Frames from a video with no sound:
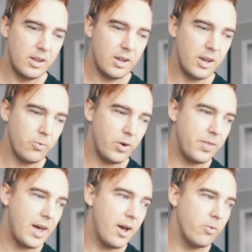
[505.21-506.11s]
And with
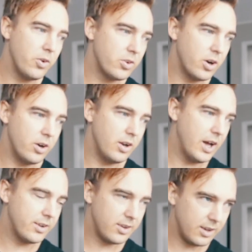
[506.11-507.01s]
that, we start
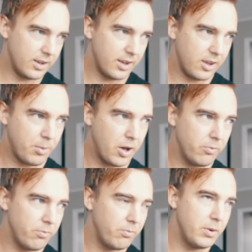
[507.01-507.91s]
asking, like,
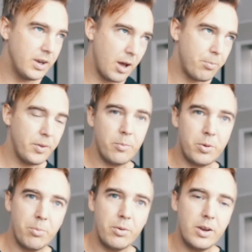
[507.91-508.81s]
about meeting up at the
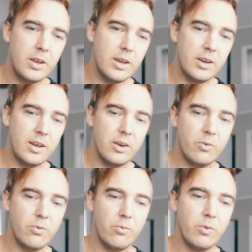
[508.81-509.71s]
property
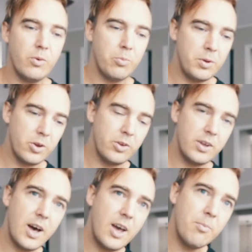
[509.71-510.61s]
and when would be a good
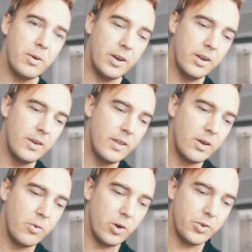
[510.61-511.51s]
time, and
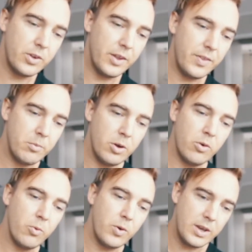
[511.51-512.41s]
we also let them know
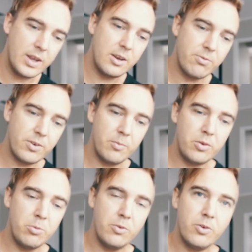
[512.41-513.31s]
what we need for them
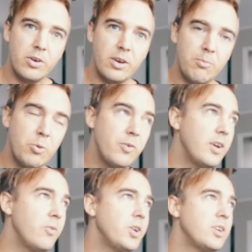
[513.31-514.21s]
to move
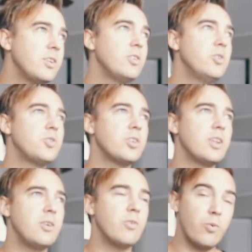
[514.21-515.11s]
in, which is
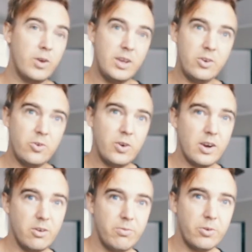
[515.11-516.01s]
usually what we do
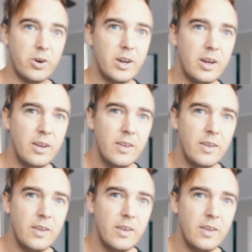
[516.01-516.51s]
here in Florida,